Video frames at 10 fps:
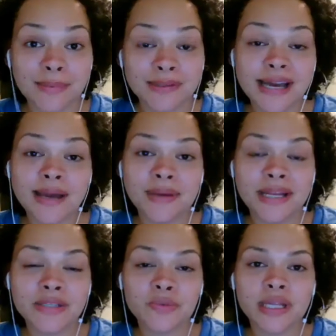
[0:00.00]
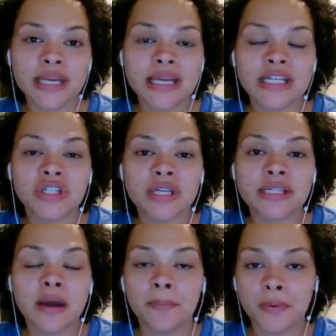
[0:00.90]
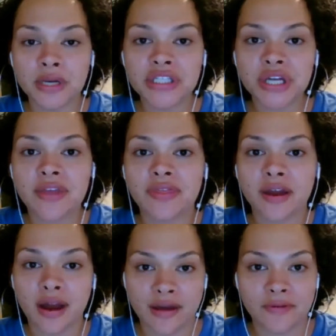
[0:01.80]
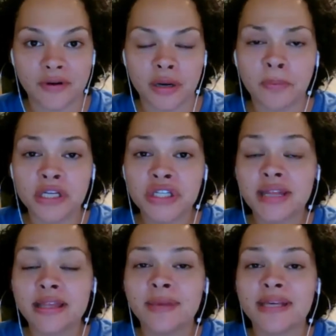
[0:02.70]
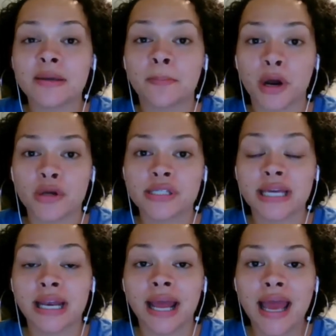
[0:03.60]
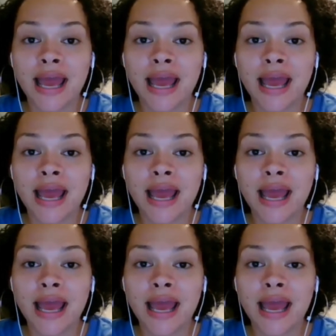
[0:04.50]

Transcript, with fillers: type of diabetes really is just appreciate their effort, appreciate them as a person